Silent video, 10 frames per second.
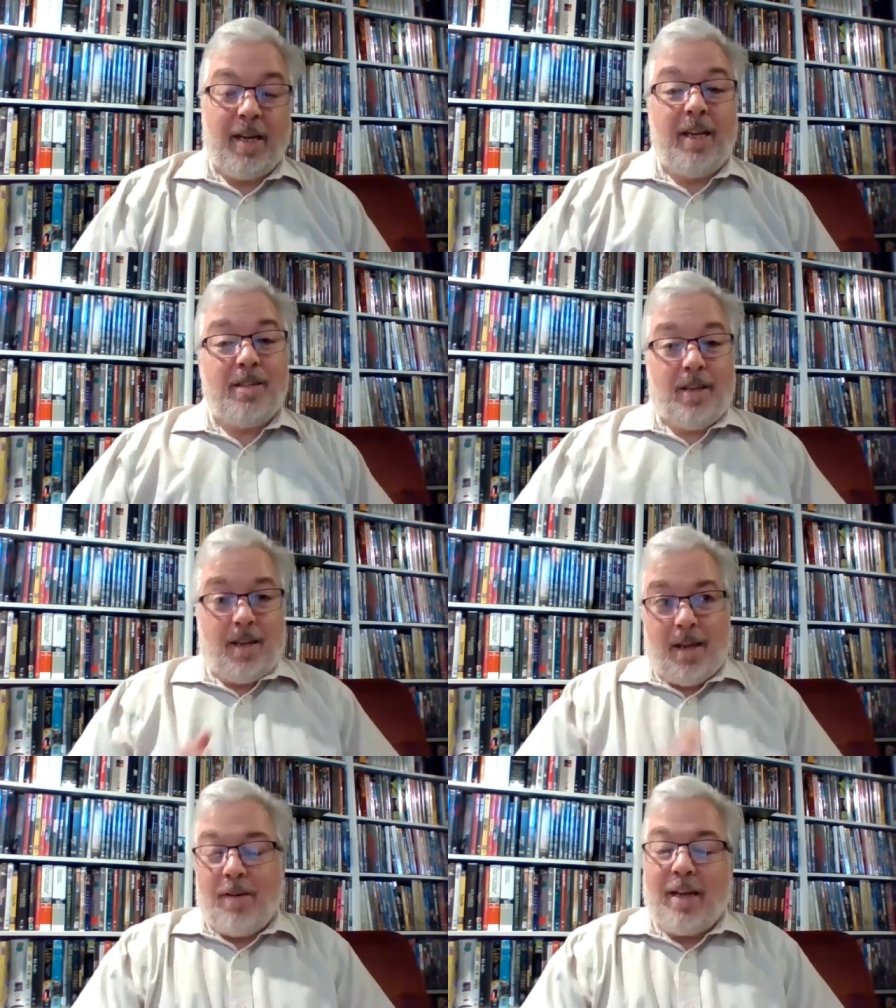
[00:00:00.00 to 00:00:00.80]
It is,
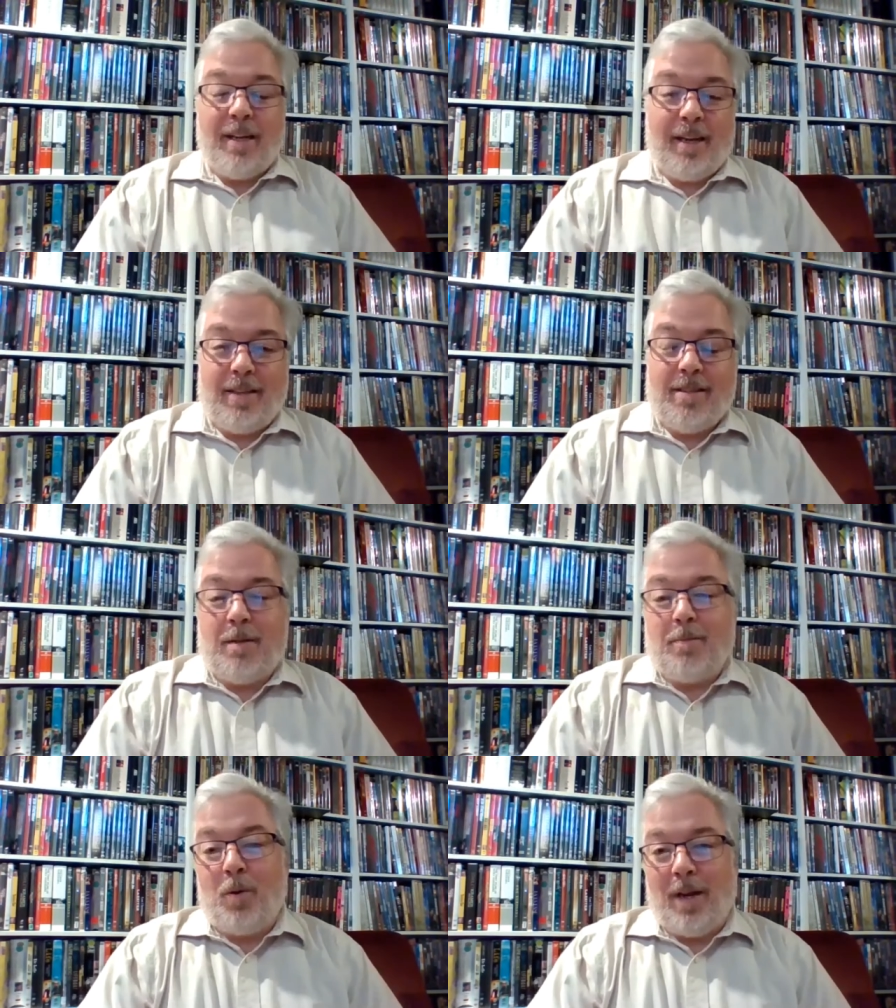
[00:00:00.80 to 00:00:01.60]
if I can get this
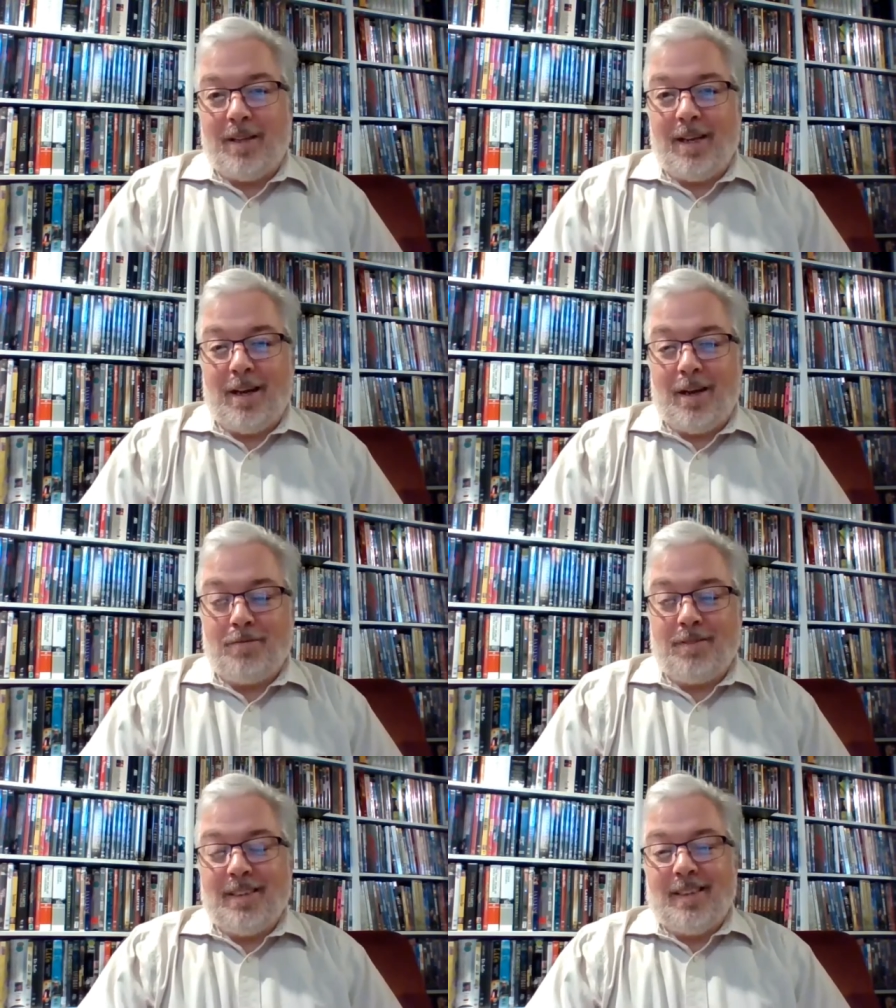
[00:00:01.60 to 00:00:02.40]
up quickly enough,
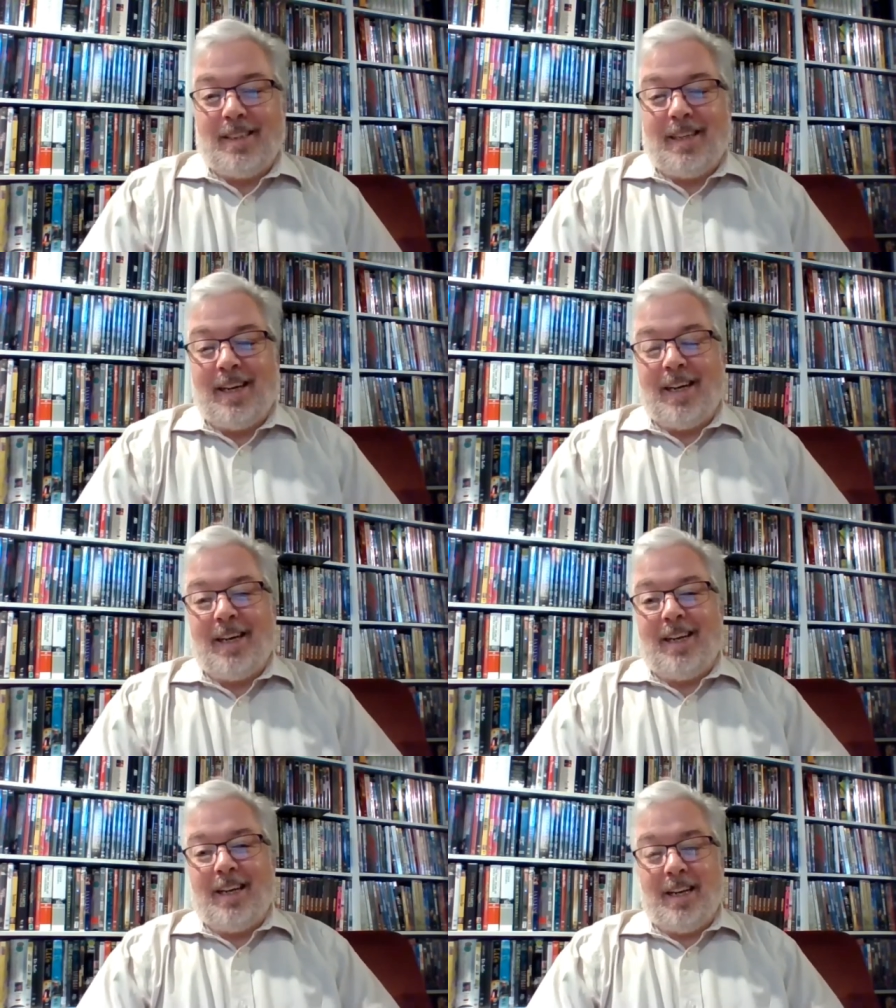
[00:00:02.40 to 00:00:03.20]

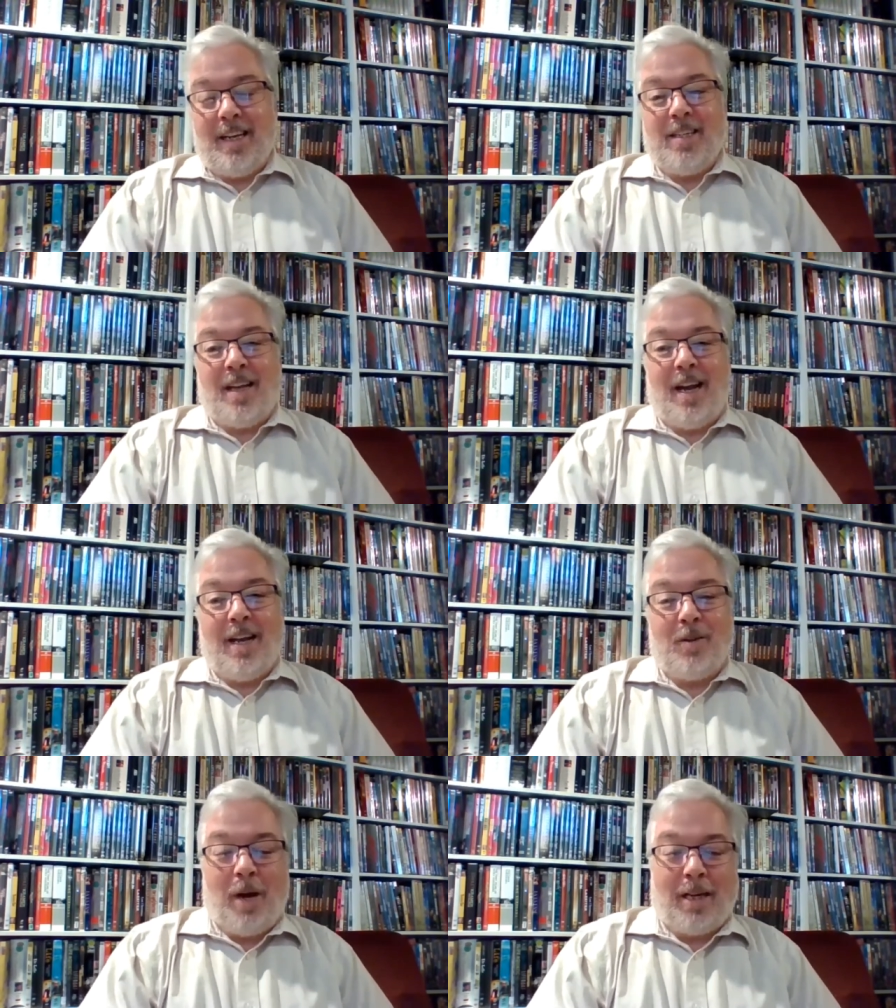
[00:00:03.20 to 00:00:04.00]
it is
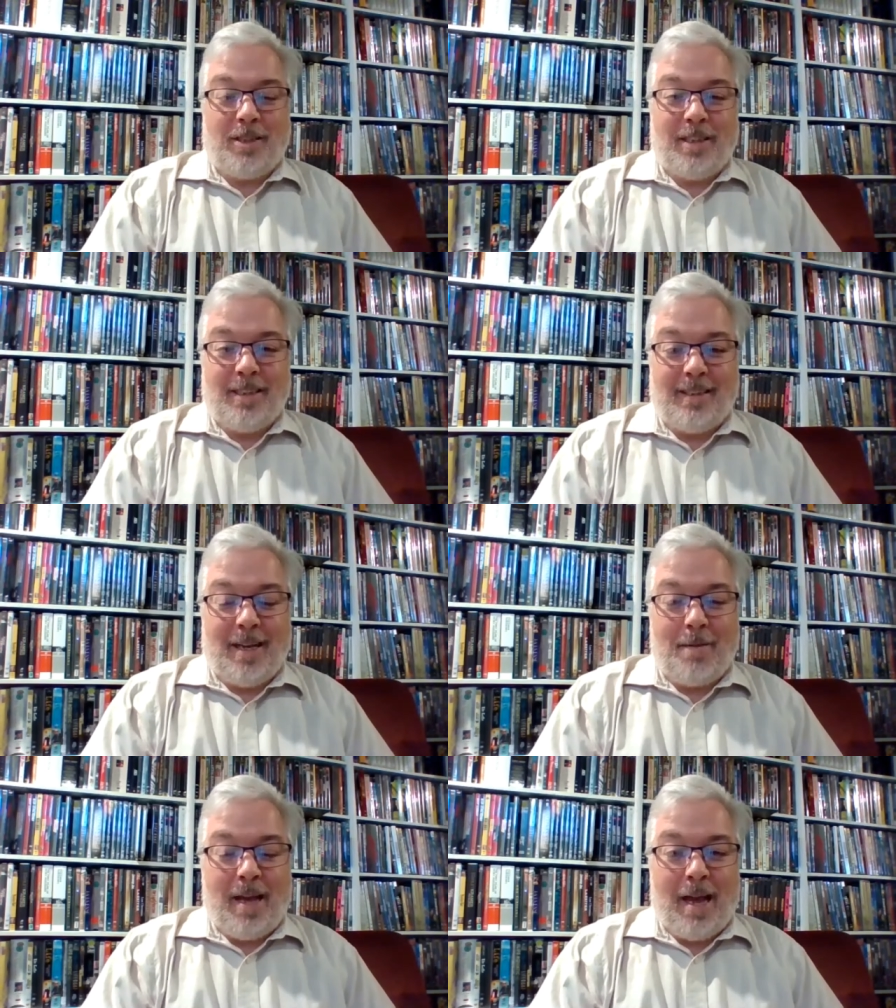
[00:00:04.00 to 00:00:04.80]
on the Watch
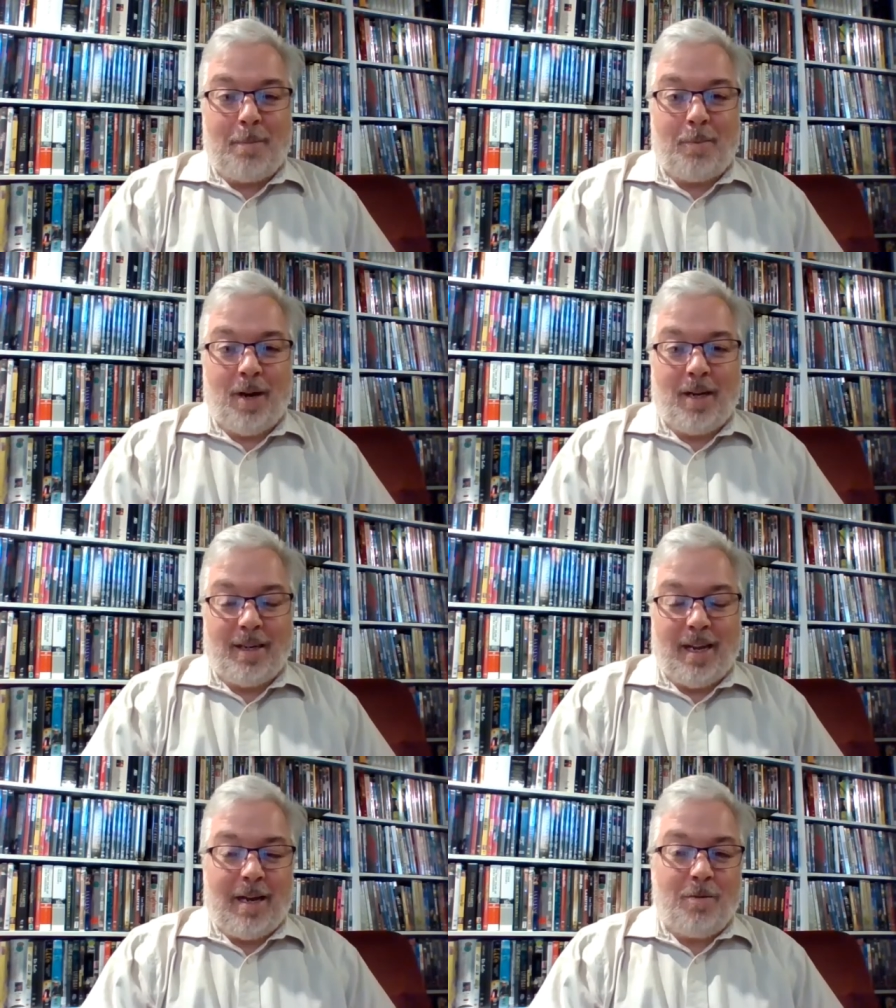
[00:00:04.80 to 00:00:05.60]
TCM app right
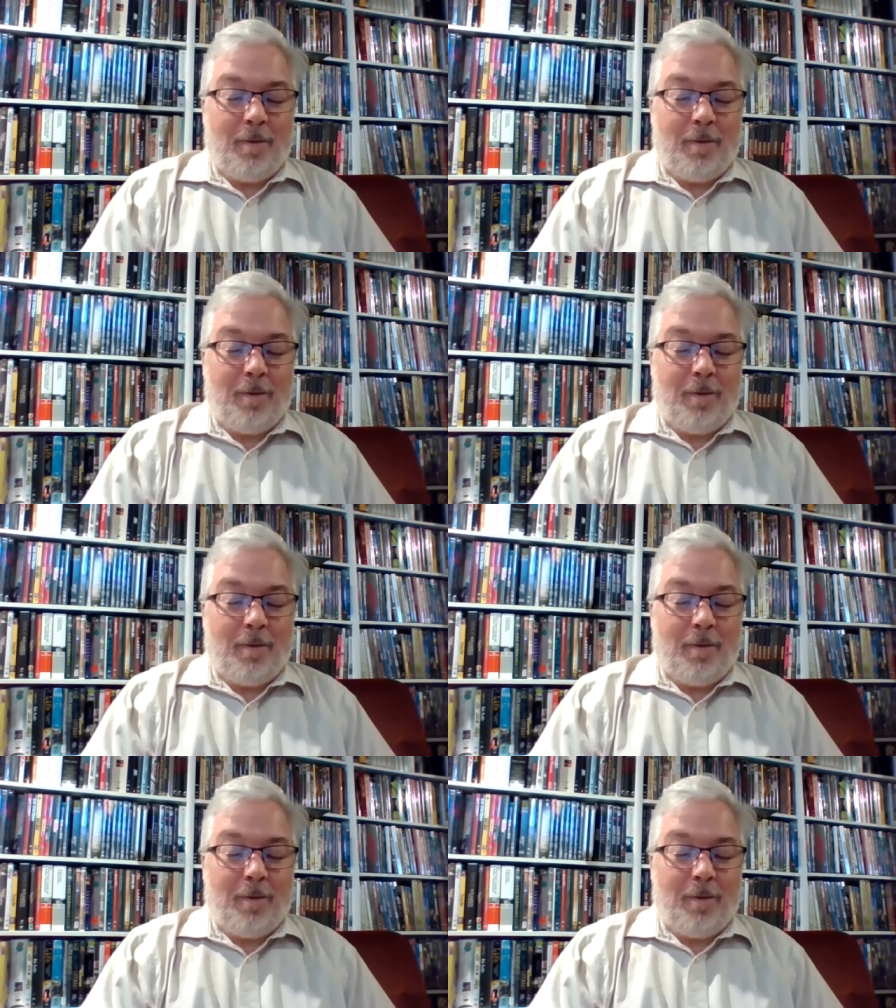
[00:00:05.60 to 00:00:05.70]
now.